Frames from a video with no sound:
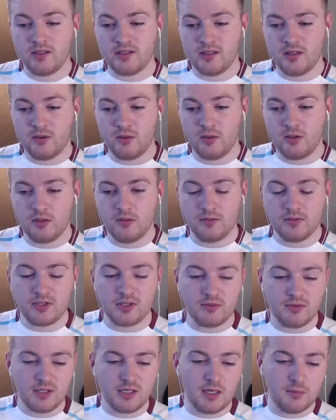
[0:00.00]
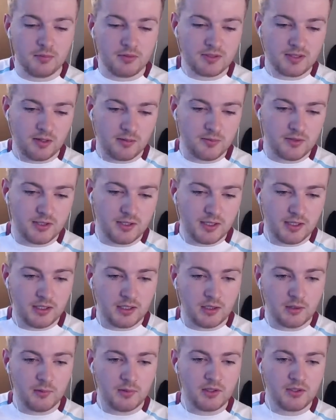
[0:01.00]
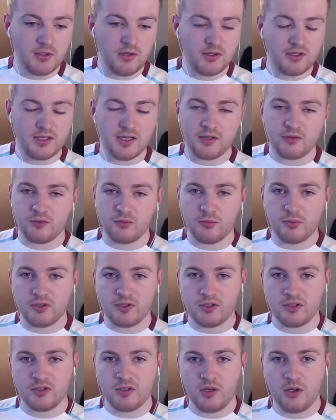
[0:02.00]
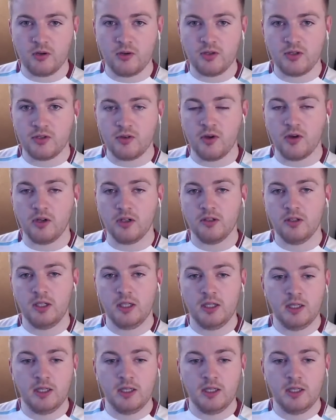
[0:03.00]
I know obviously it was a couple of times today, but it's not his natural position. No, it's not.